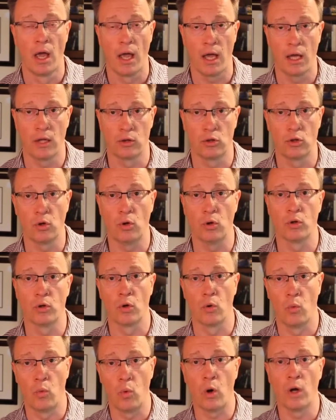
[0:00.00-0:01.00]
and told
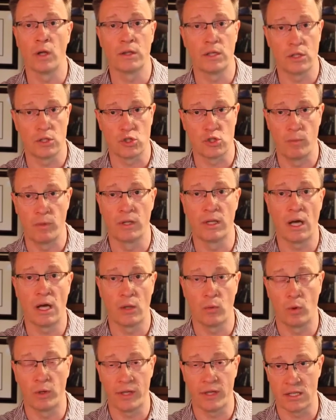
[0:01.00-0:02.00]
you what needs to be
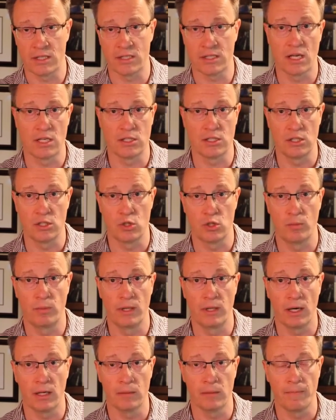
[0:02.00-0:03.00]
done, what exercise needs to be
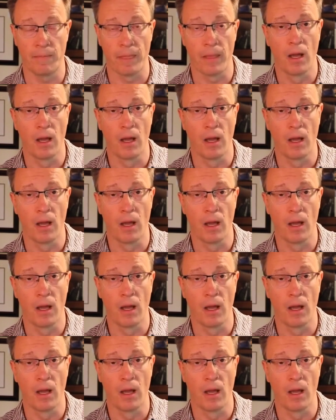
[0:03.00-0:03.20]
done.